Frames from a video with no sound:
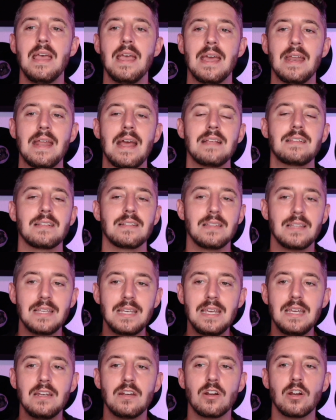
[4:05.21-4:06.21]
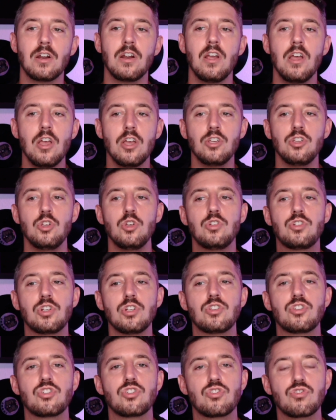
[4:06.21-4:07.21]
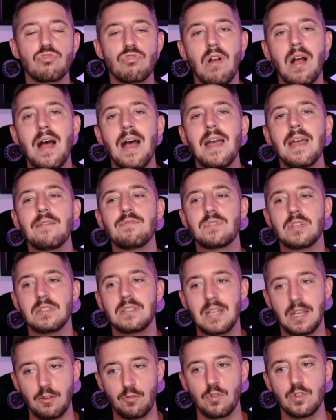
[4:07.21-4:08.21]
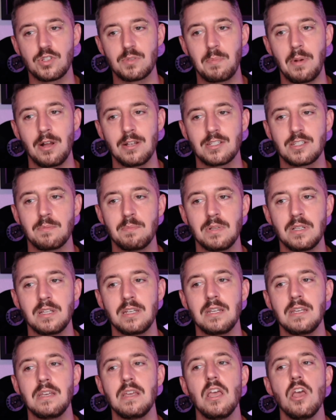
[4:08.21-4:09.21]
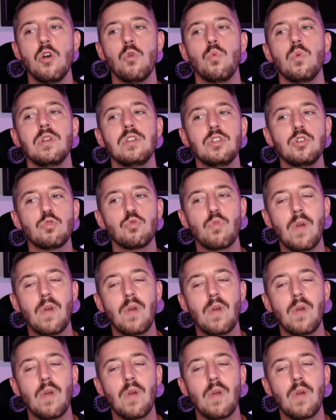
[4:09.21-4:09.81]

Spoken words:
And as a leader, you should strive to take responsibility when